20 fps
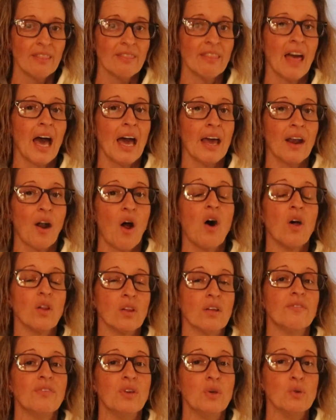that
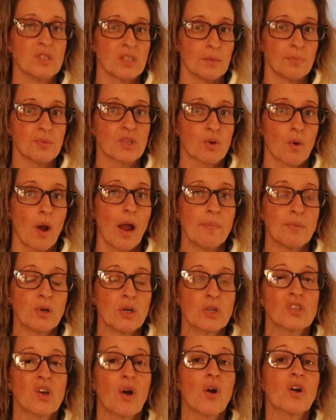all of you
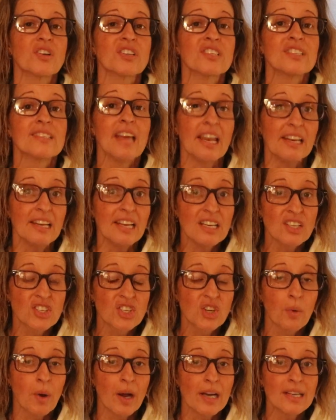subscribers are sending
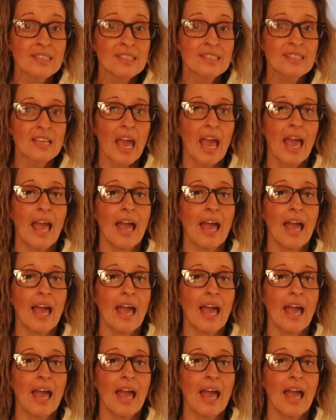to us,